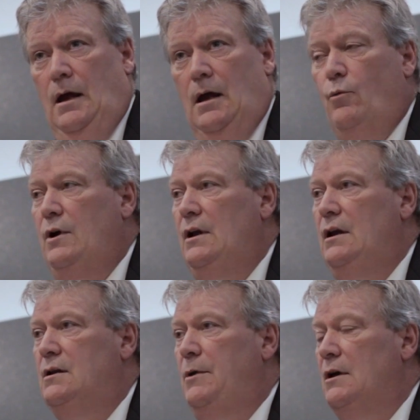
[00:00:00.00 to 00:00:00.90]
And we
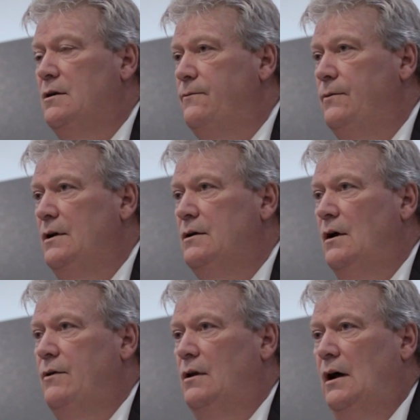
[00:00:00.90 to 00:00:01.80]
need to be at the front
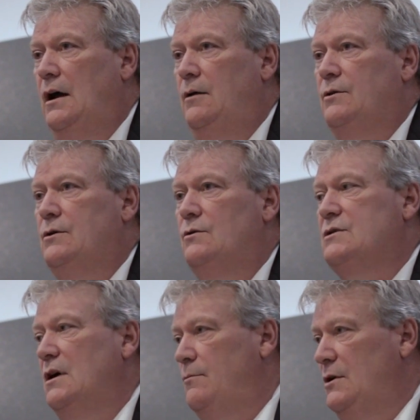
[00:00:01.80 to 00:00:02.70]
of the line with those
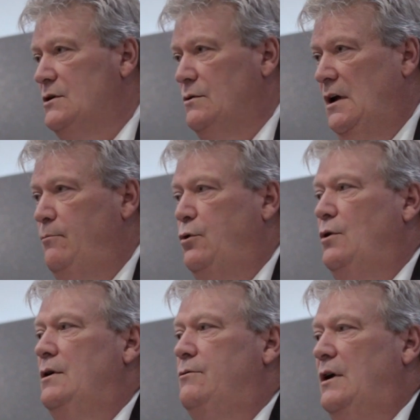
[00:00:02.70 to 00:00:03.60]
companies when that
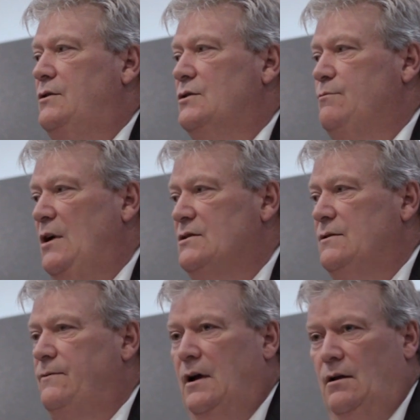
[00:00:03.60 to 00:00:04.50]
board of directors makes
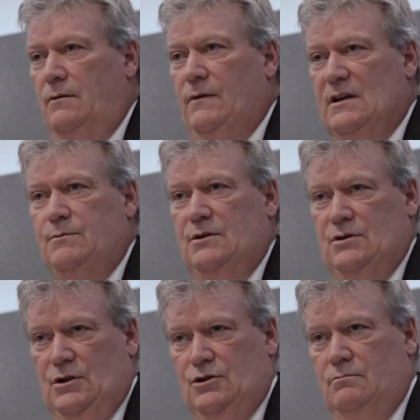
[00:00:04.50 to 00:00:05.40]
the final investment
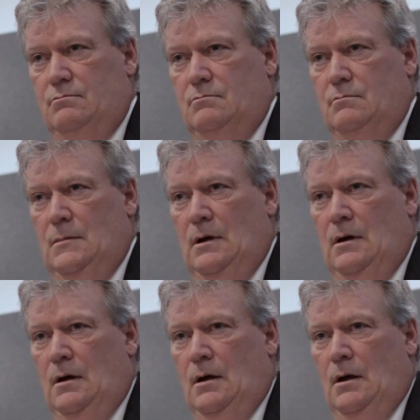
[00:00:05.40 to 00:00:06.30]
decision.
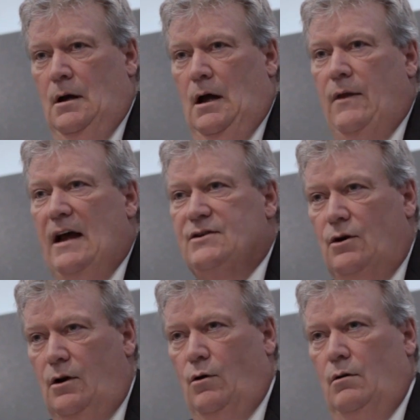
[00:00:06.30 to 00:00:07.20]
And that's
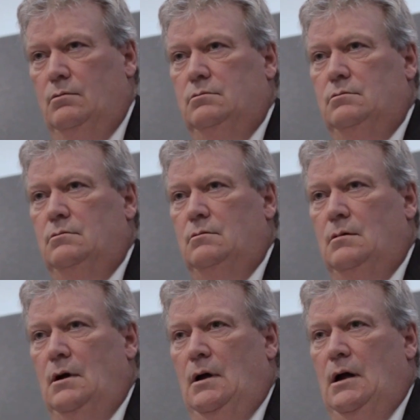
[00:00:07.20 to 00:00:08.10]
our goal.
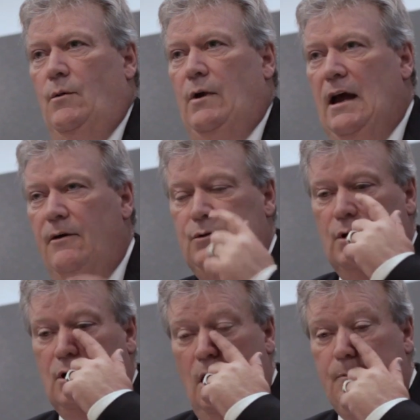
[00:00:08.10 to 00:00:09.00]
And we have
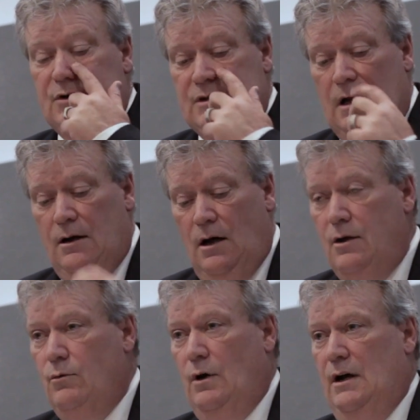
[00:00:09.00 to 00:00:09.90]
to accomplish that,
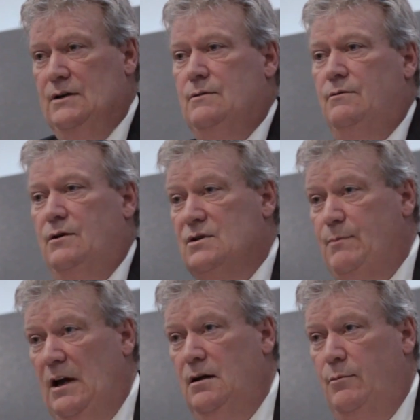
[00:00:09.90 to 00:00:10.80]
otherwise they'll
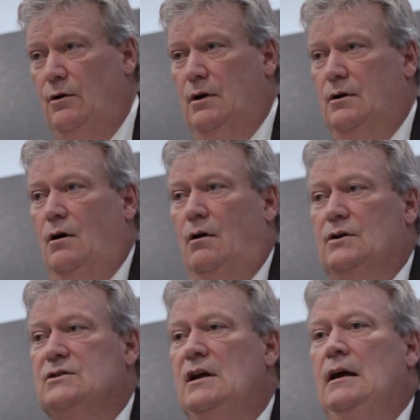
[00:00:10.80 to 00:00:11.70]
spend $1 billion
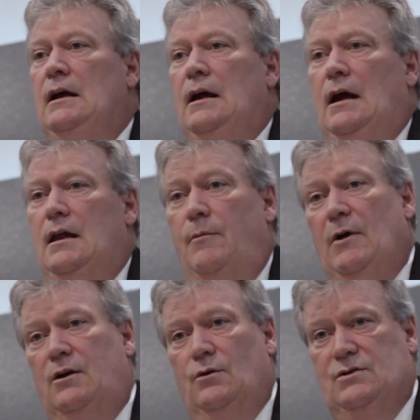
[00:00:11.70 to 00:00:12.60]
and they
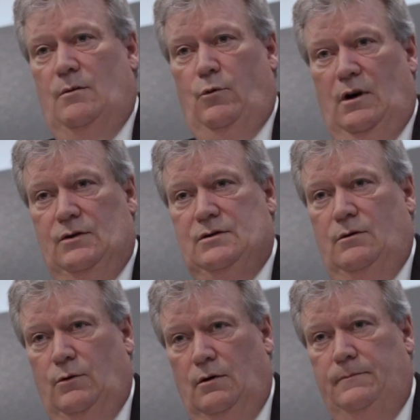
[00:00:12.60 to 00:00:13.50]
might go somewhere else in
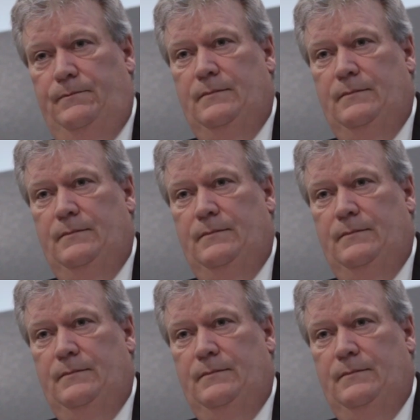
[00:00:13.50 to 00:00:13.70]
the world.